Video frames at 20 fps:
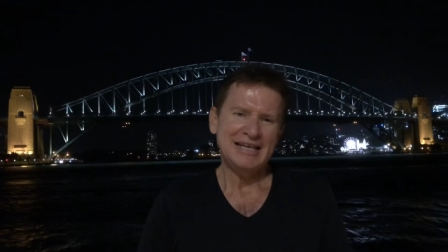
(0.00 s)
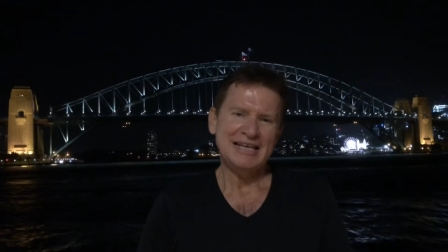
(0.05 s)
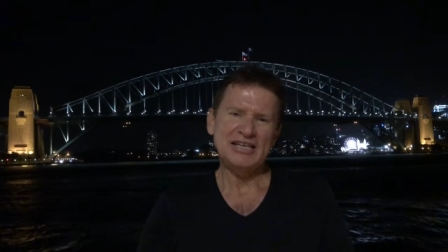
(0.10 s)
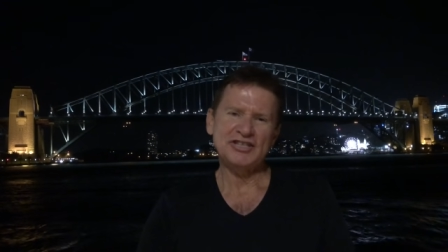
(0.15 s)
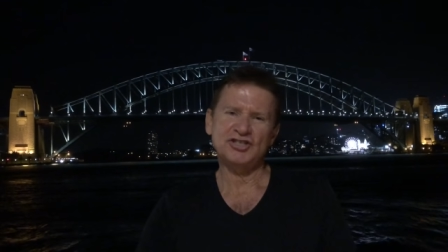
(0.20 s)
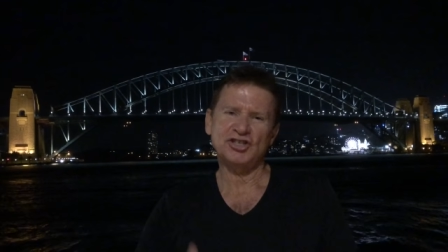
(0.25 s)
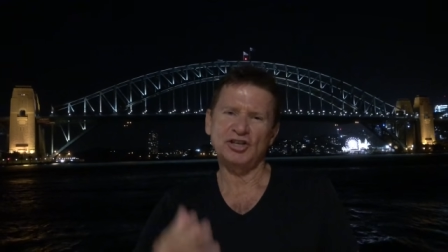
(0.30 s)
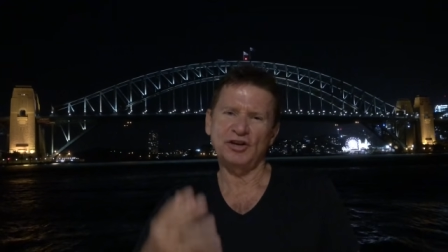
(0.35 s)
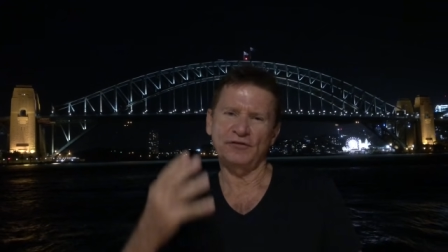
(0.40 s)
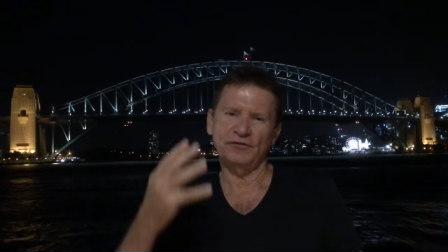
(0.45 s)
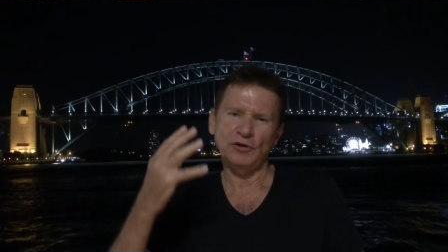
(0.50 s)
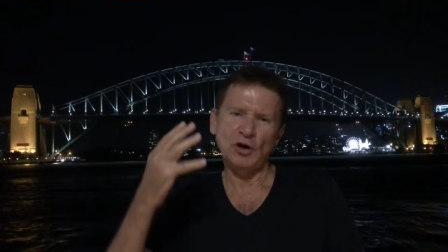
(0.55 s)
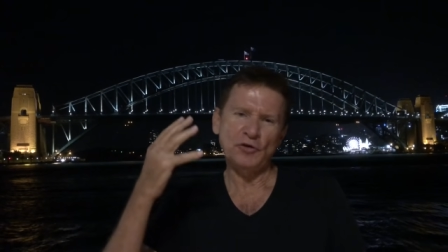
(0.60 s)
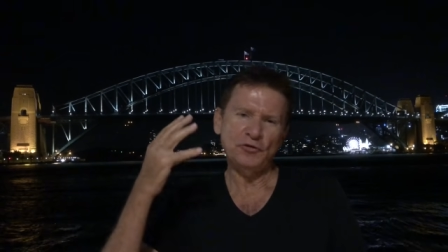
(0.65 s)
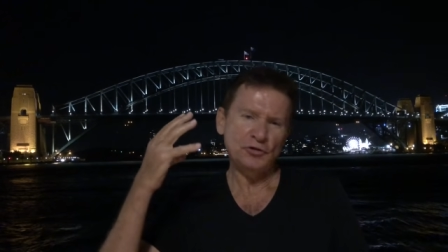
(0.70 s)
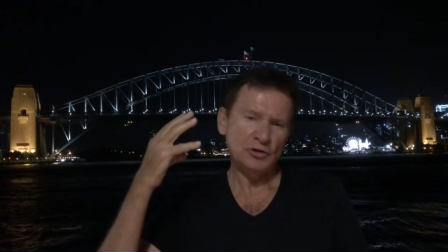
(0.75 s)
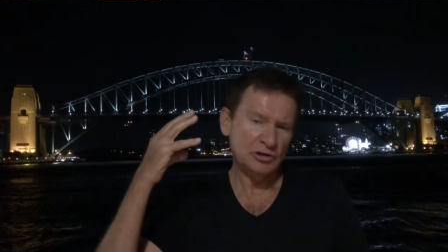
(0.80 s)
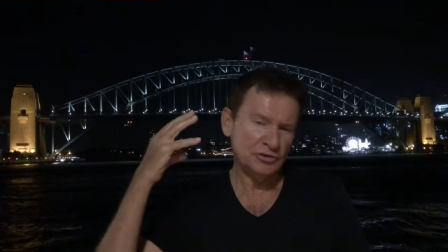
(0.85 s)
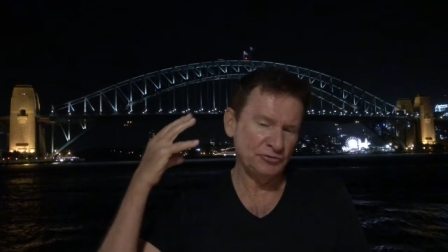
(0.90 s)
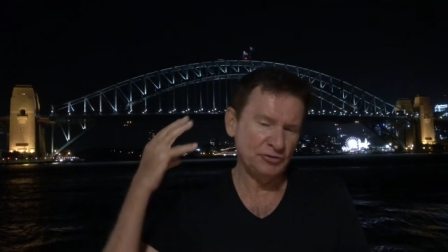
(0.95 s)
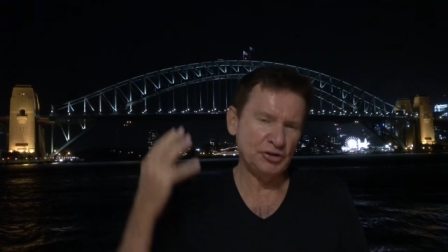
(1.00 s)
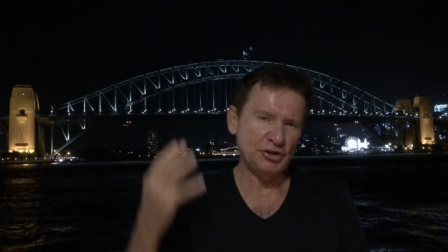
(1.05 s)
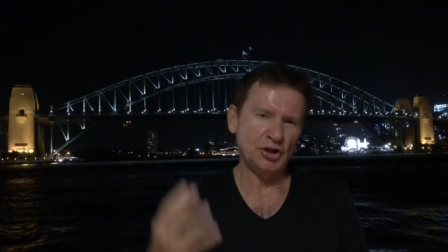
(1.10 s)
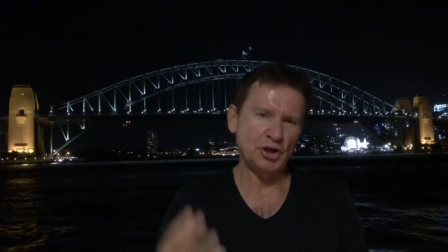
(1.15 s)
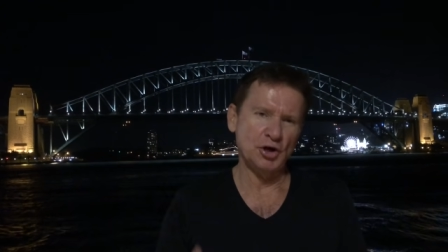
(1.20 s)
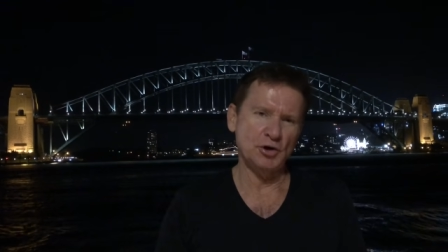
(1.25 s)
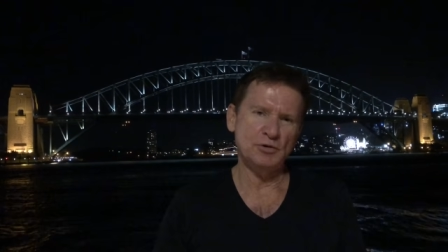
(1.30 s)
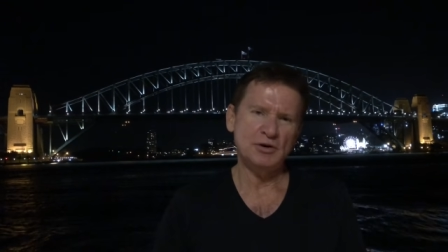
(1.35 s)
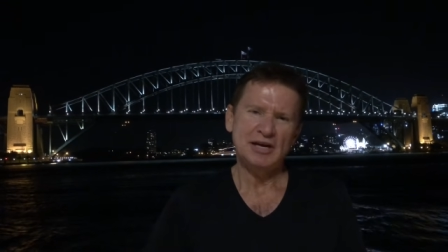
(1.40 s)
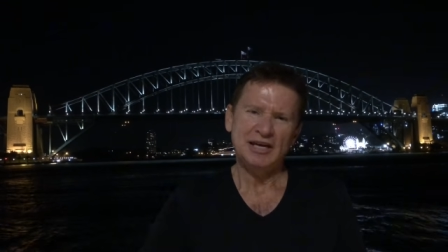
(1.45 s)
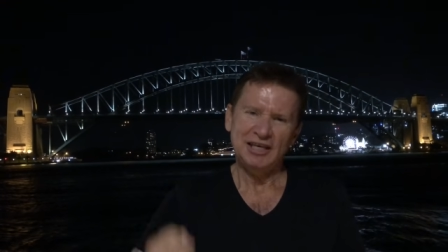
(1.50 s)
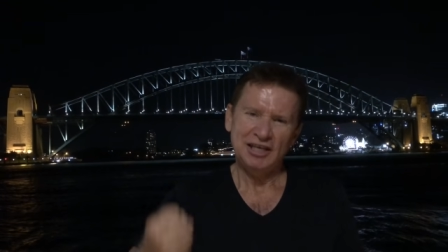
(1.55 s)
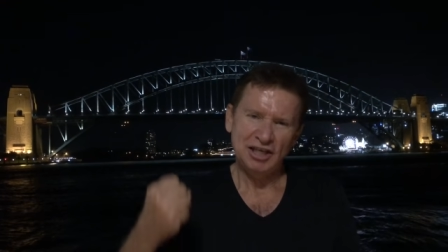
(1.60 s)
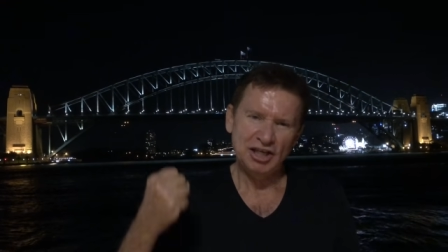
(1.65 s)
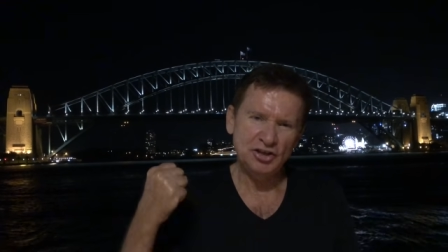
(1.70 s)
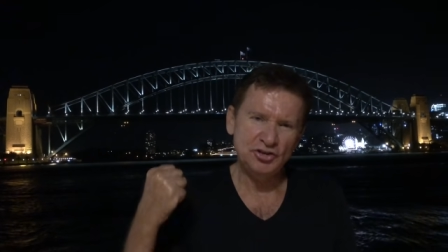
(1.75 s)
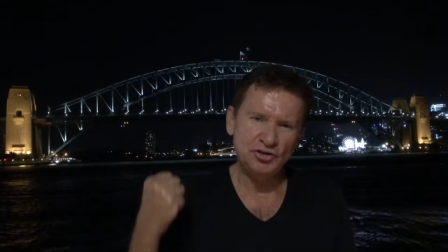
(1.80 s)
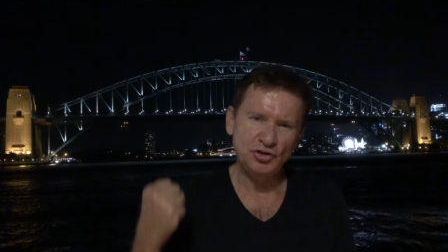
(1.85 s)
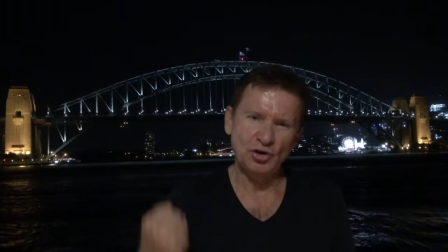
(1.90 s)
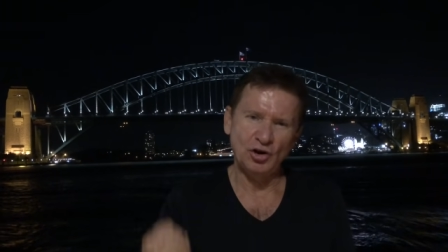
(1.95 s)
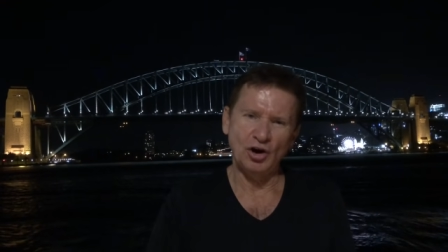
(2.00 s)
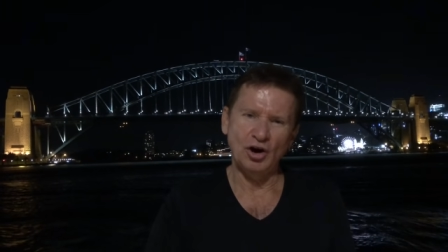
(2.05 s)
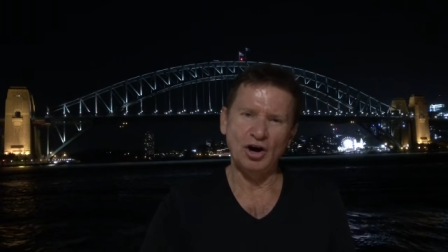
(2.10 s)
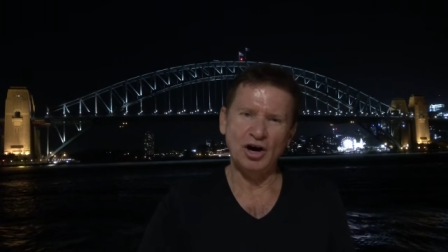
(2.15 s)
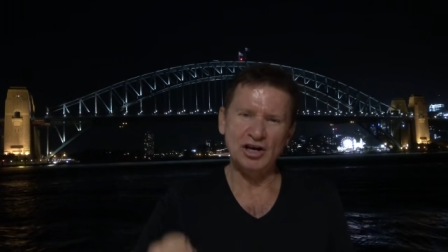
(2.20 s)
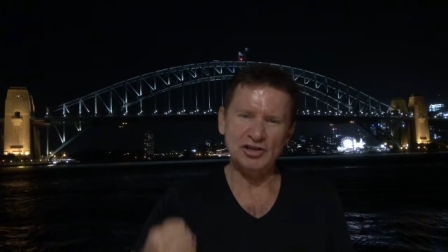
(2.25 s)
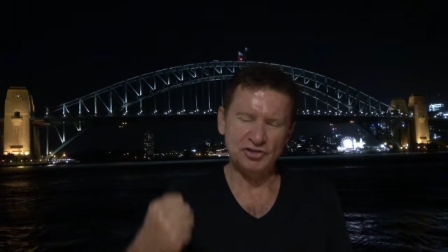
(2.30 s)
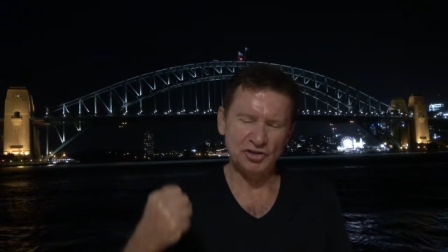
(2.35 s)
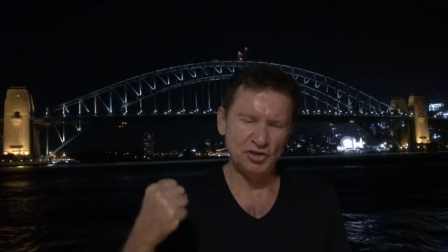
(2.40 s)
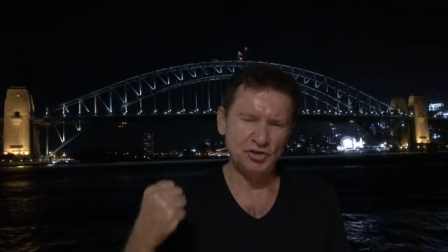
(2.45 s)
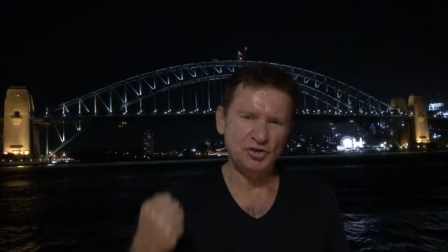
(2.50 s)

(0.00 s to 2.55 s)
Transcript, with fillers: is going to fight for this video in your eyes,